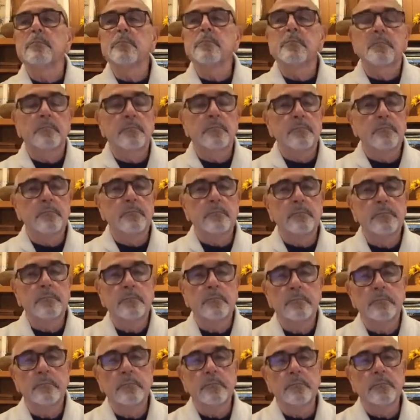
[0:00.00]

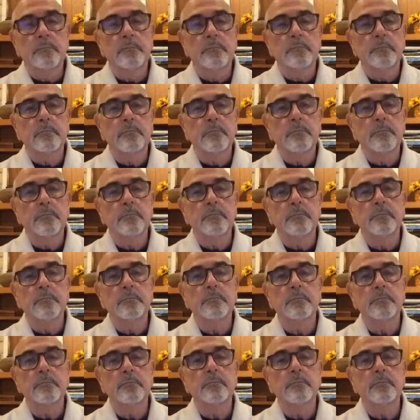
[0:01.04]

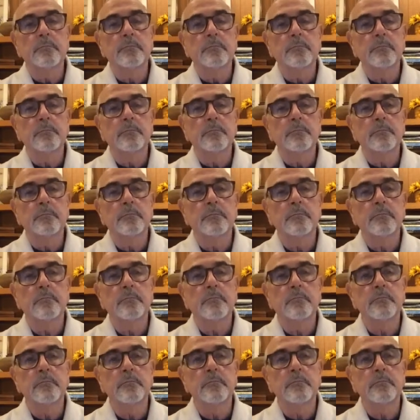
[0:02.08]

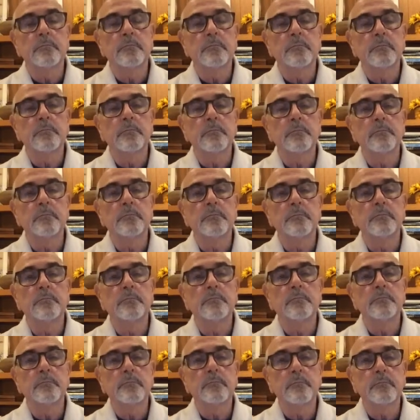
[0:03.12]

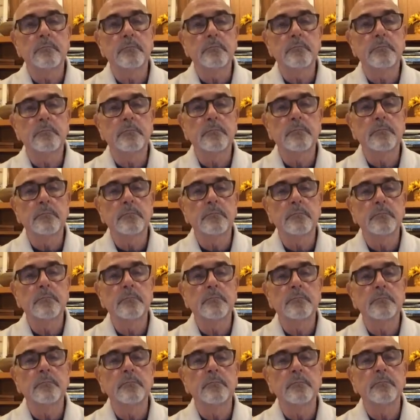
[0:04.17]

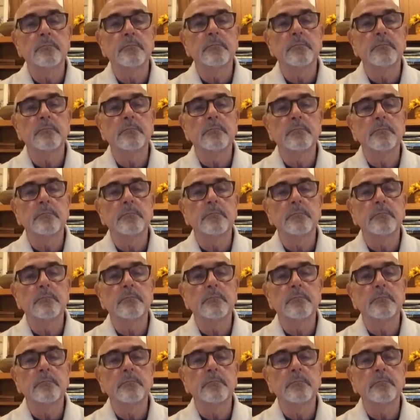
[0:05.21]
No words are spoken by the person on screen.